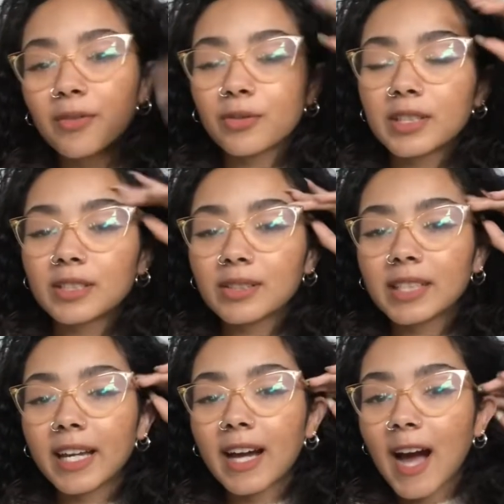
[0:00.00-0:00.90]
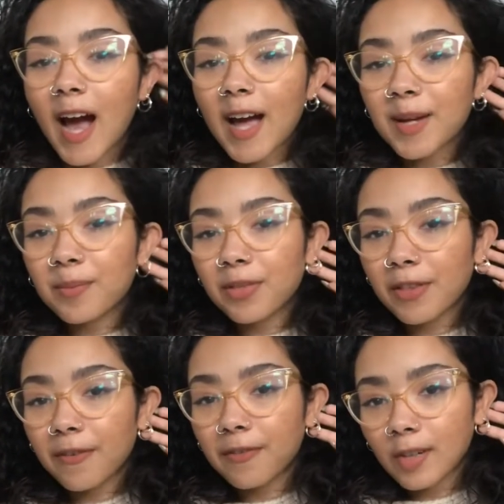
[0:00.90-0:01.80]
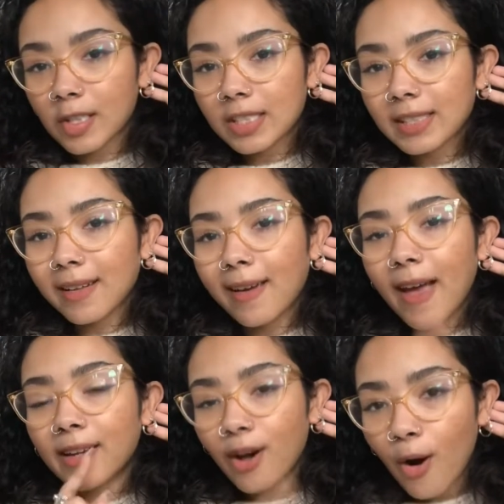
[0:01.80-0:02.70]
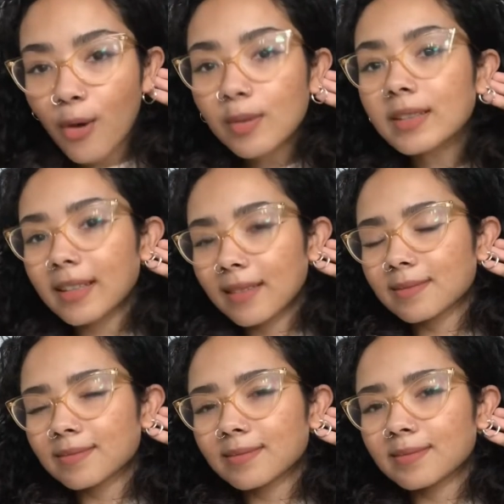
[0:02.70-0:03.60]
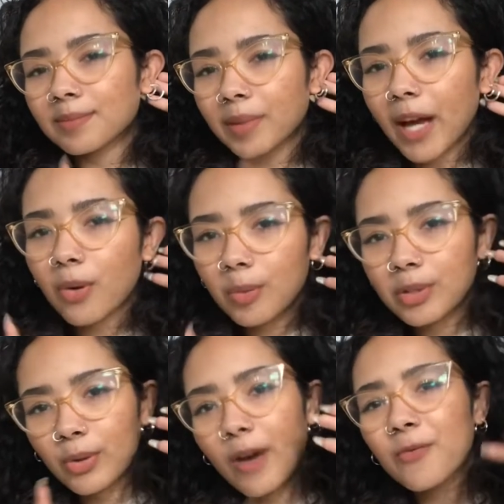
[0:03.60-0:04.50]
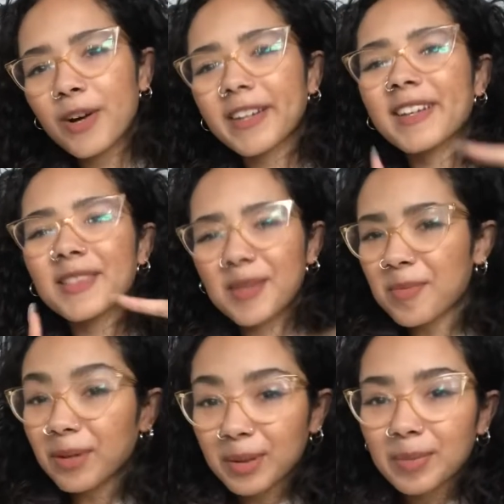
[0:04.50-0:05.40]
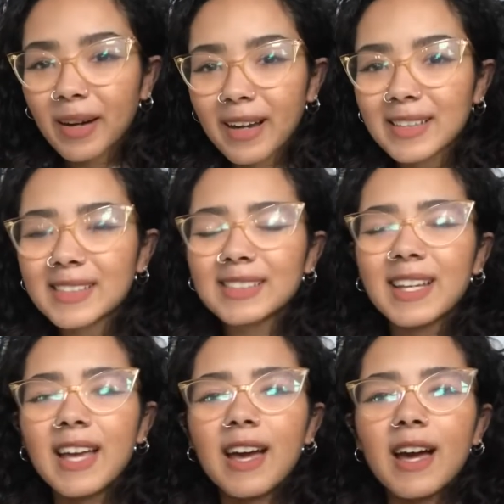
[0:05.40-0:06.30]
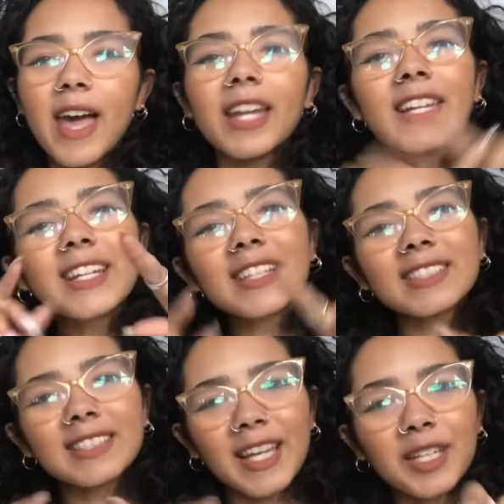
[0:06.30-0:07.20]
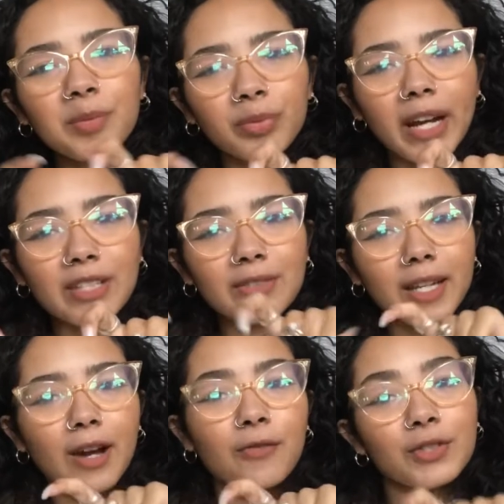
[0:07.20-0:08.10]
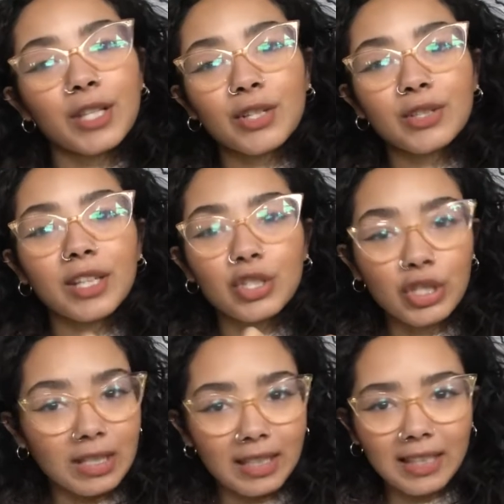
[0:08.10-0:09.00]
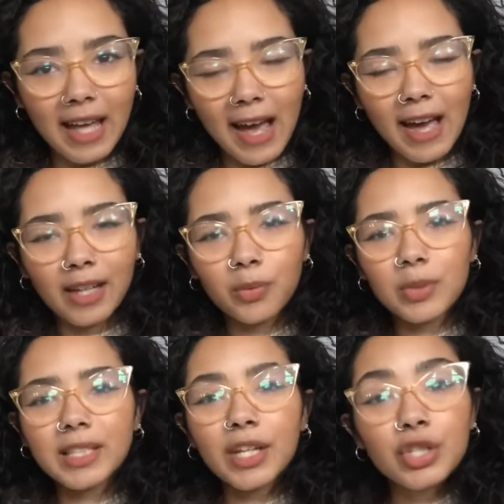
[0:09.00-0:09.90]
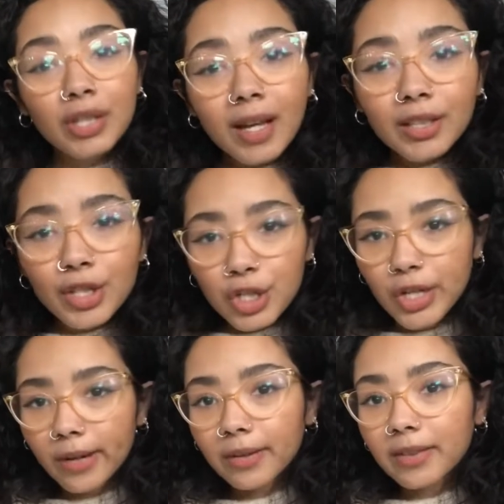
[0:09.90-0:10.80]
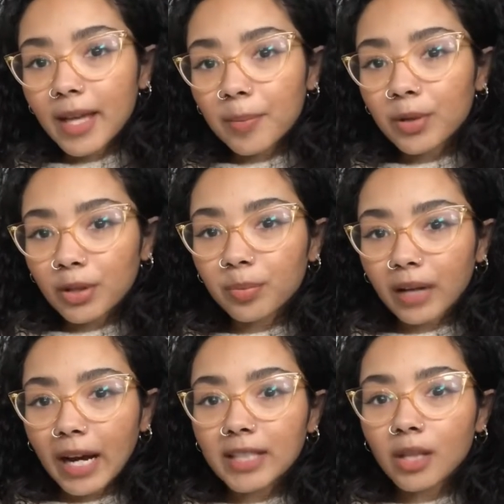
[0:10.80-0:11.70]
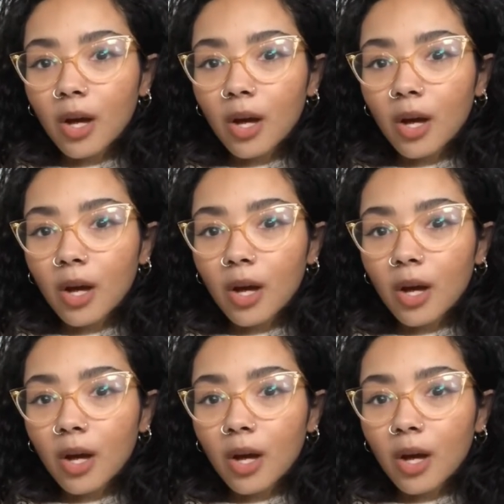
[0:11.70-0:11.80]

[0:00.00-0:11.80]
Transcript: Evaristo was like, I'm the first and only black woman to have won the Booker Prize. And an extended branch of that conversation that she didn't add was that she had to share that Booker Prize